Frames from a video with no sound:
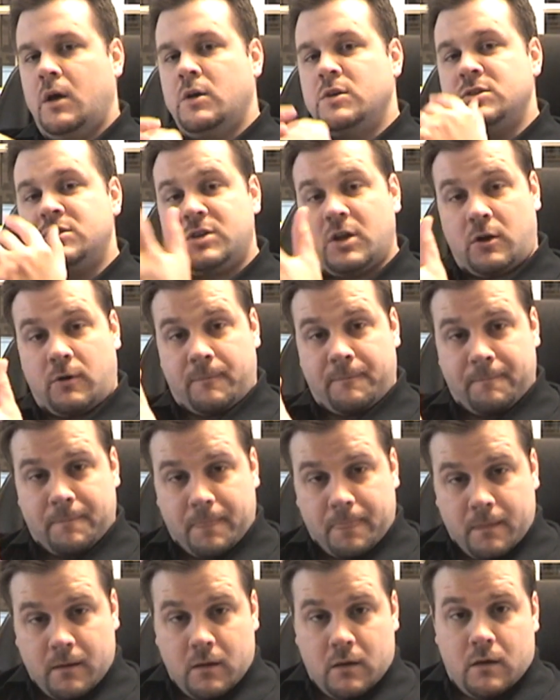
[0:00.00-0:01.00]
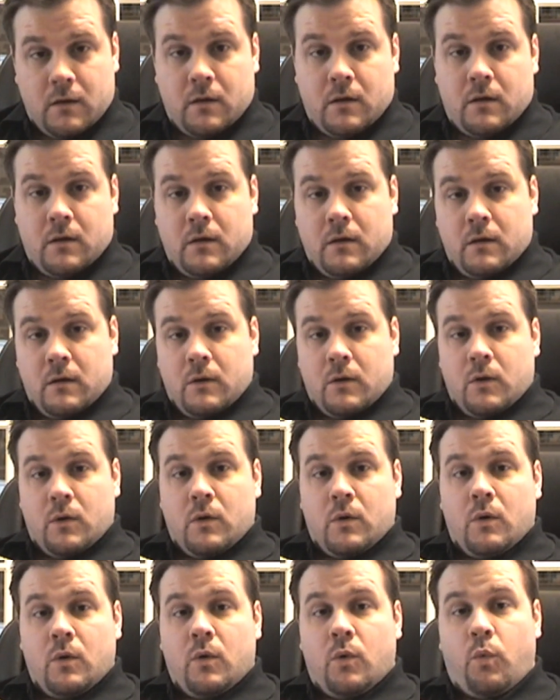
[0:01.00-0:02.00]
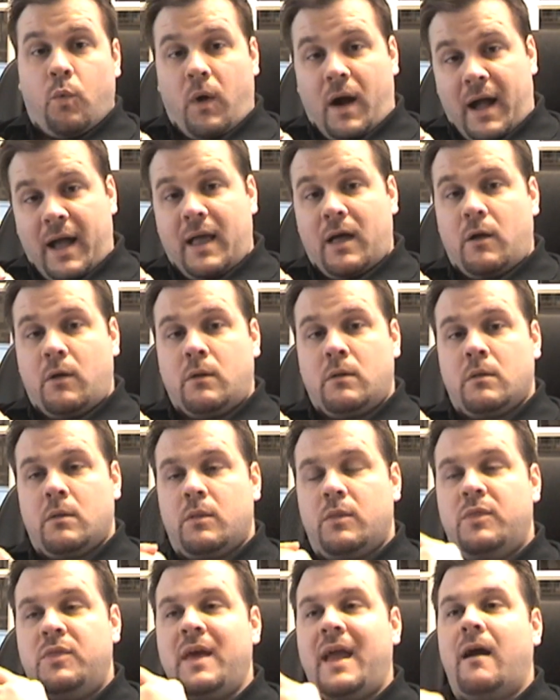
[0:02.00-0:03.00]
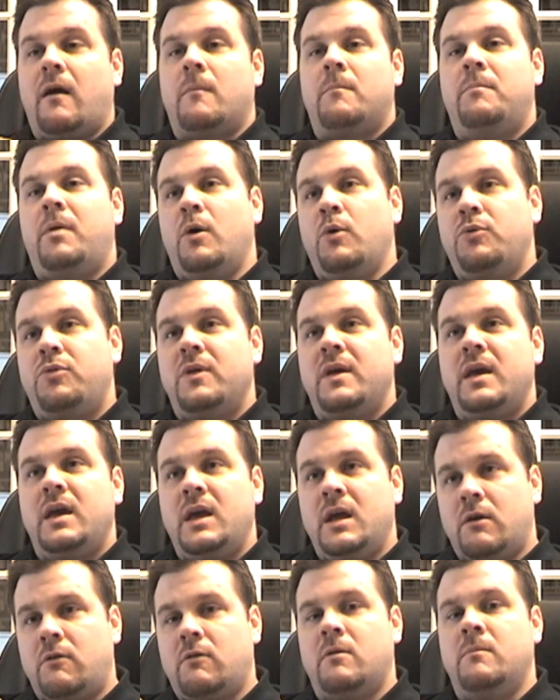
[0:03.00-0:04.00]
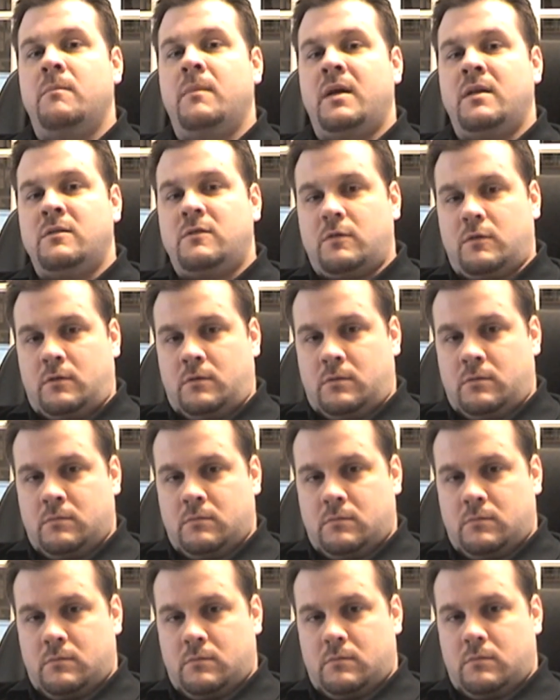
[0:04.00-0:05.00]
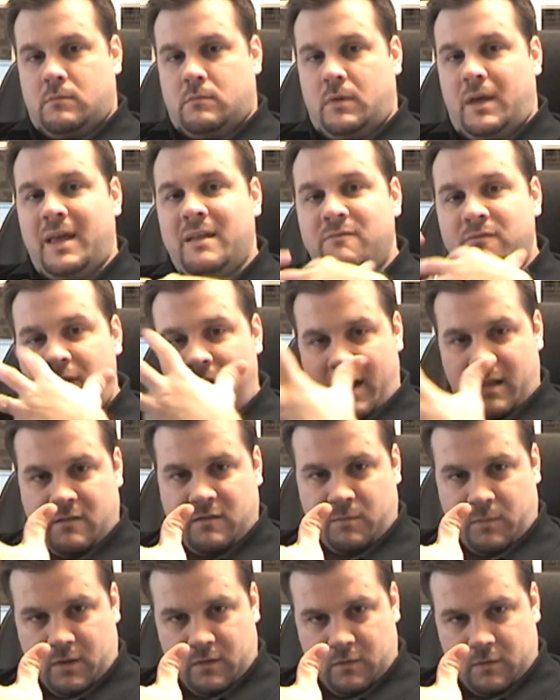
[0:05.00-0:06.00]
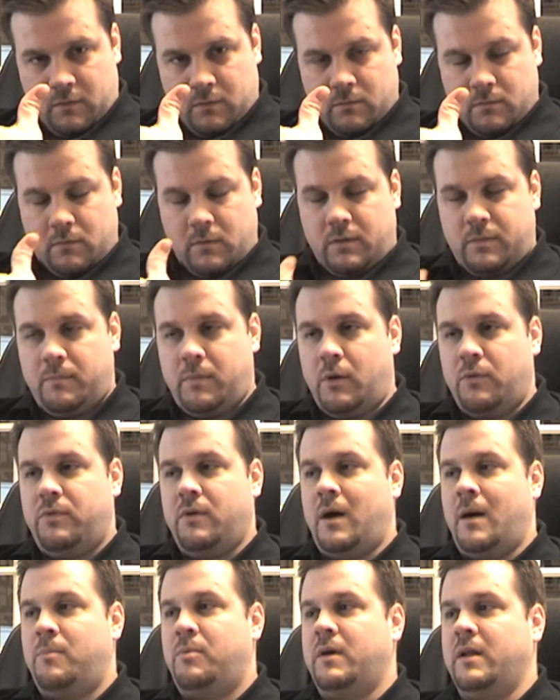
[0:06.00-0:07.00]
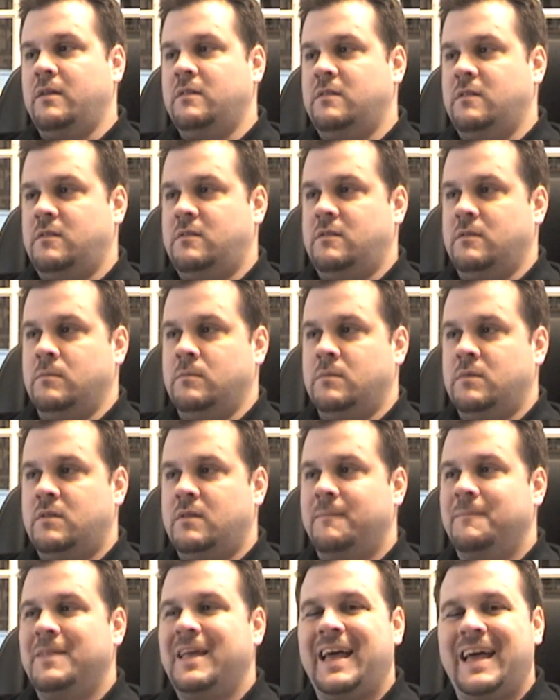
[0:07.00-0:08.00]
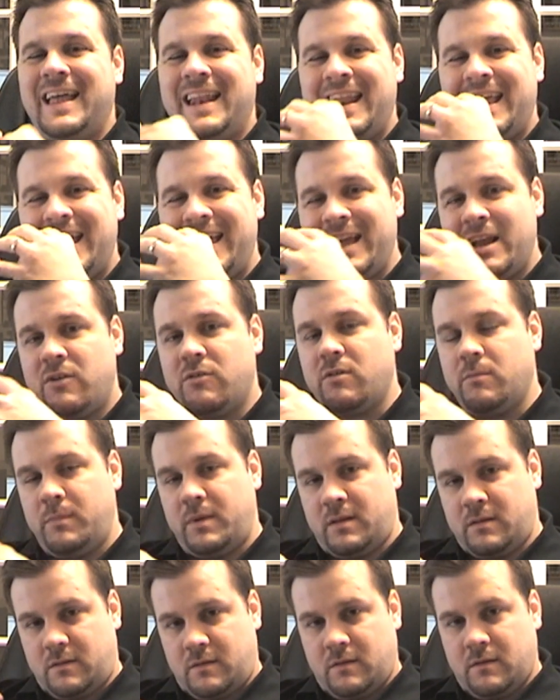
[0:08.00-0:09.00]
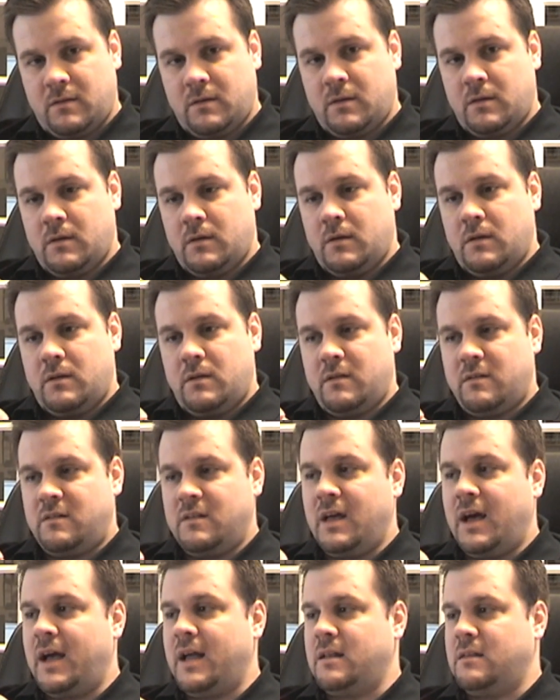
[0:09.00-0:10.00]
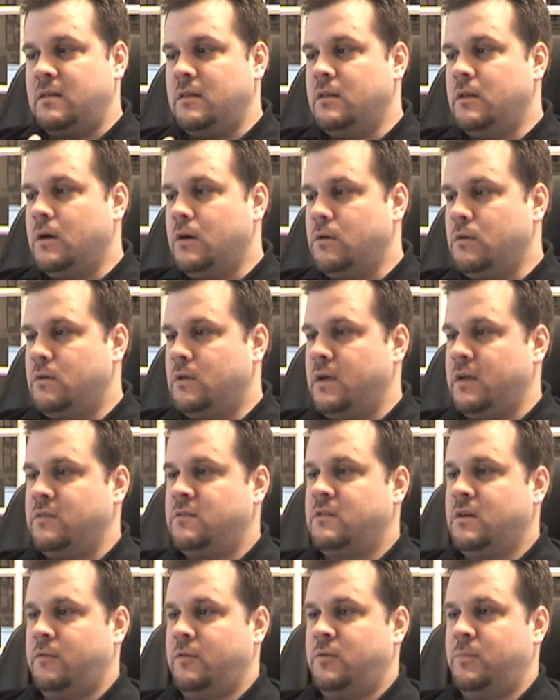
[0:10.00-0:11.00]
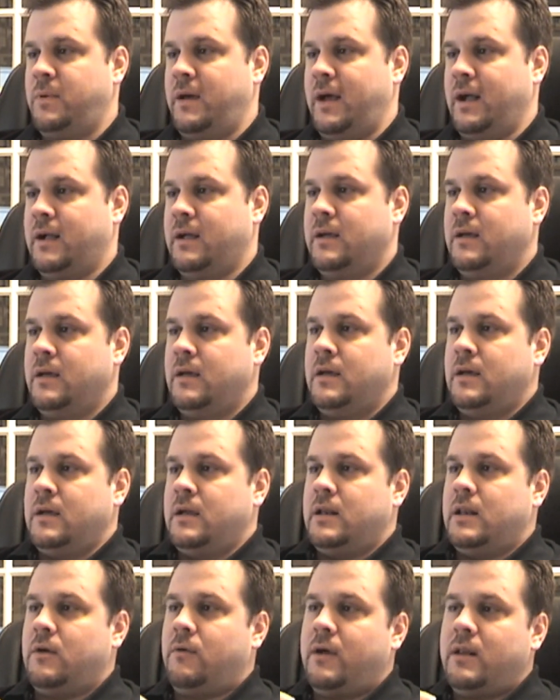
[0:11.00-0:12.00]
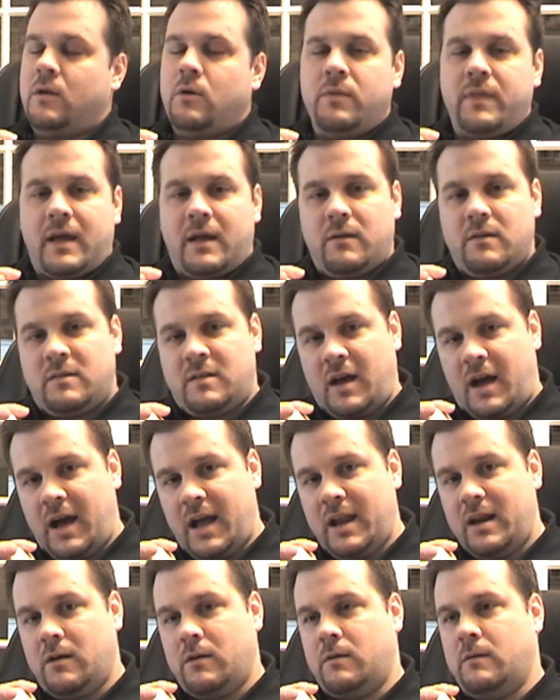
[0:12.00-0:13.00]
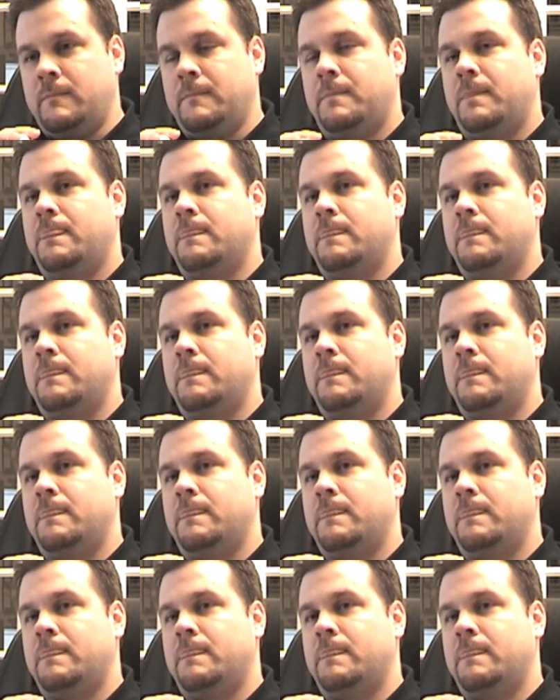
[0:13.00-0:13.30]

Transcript: So, while they are both incremental advancements with both operating systems, an increment does not denote a service pack. Now I know that Tiger,